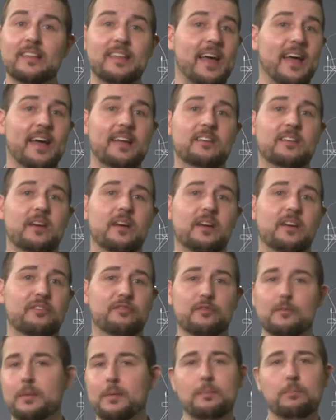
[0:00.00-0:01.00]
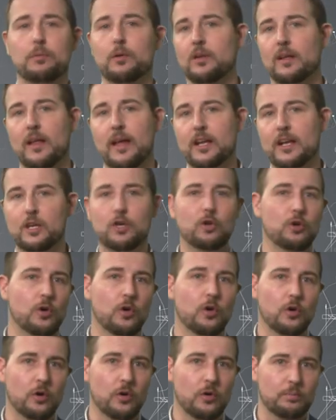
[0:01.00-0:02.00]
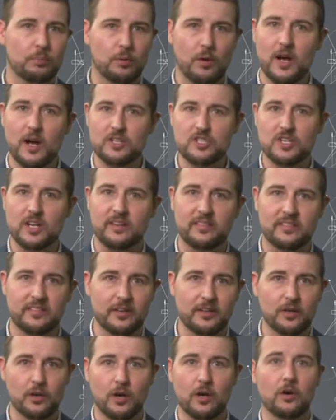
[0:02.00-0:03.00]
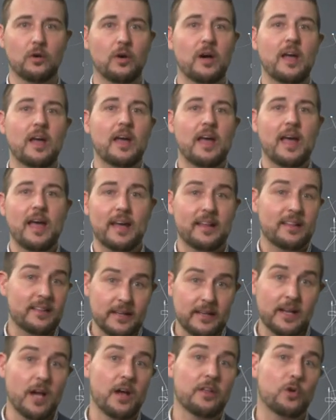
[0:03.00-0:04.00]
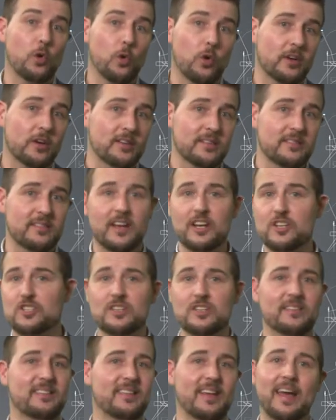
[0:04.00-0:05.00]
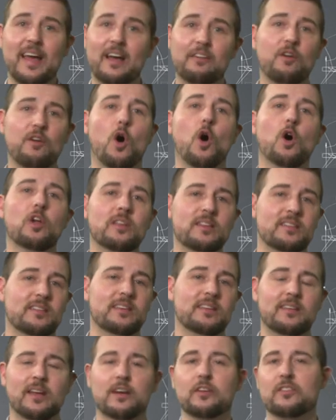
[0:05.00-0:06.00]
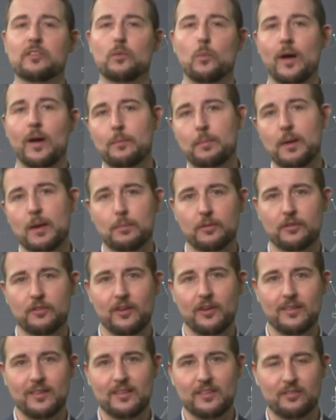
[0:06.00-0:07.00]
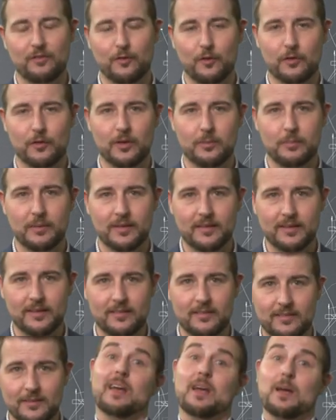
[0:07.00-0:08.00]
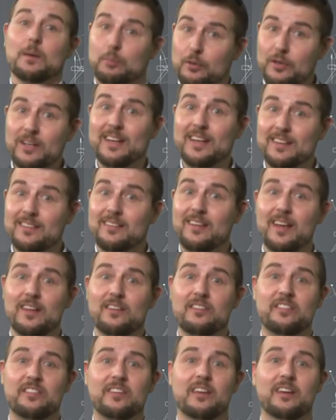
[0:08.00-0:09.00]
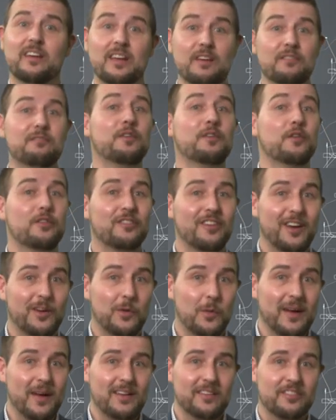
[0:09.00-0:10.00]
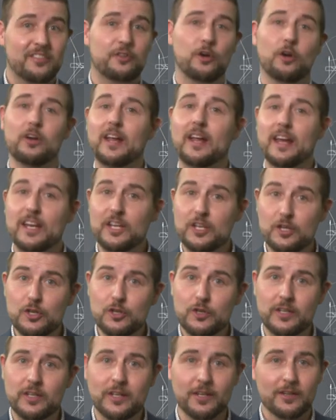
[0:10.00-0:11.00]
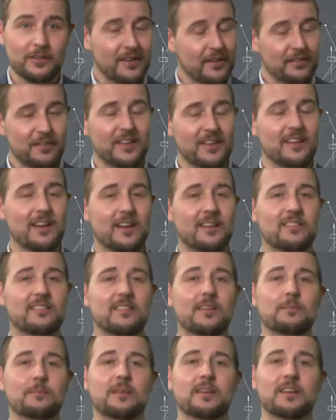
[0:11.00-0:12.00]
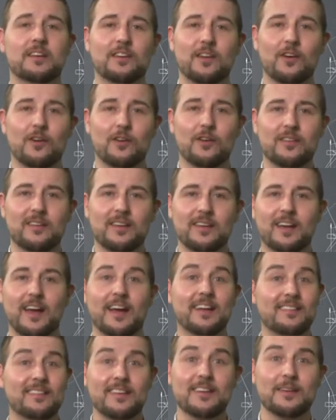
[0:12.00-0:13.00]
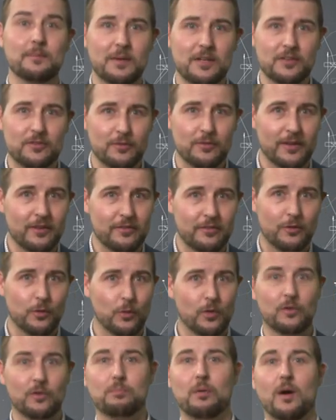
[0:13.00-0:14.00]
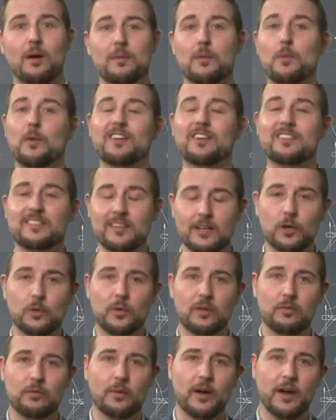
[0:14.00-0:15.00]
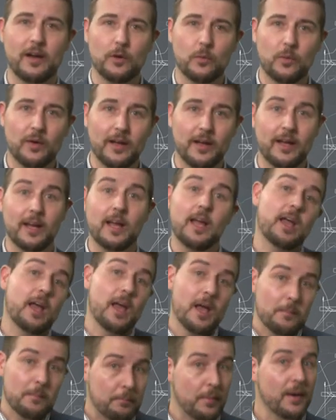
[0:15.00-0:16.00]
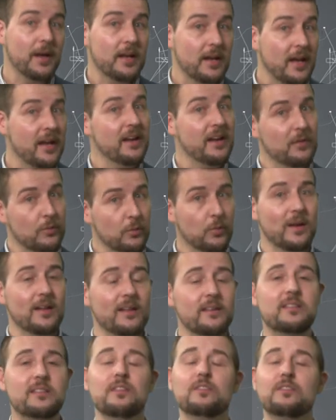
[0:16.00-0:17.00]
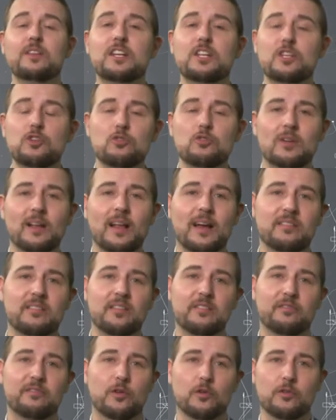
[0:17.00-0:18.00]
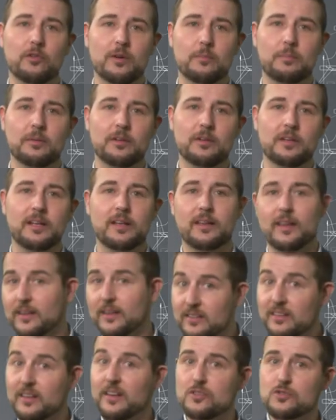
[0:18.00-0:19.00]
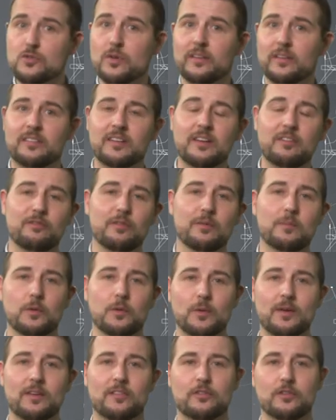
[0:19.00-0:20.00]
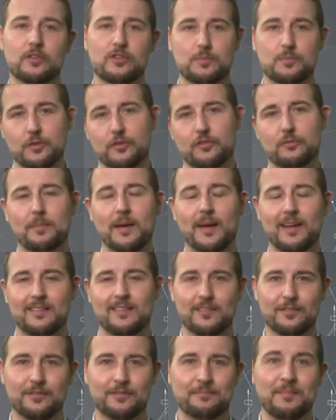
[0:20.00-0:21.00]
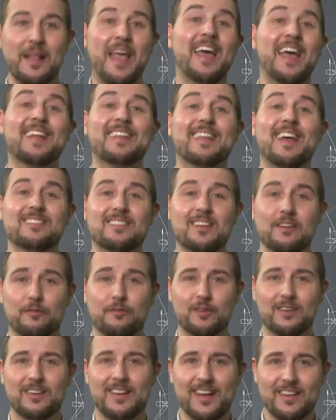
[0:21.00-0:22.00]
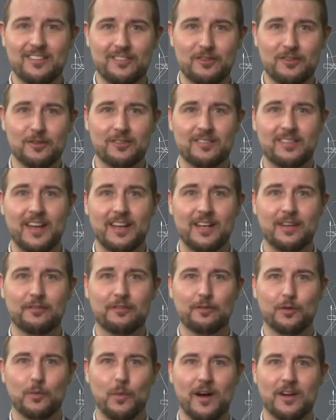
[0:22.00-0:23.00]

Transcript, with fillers: that uh, from people like Google, Project Zero, and the other organizations that have all the details on white paper papers on these vulnerabilities. Pretty intense uh, InfoSec way to start a new year. Definitely not something all the IT administrators in the world probably want to deal with right away, but a relatively new class of vulnerability that's interesting from a research perspective. That's it for today's news. Thank you for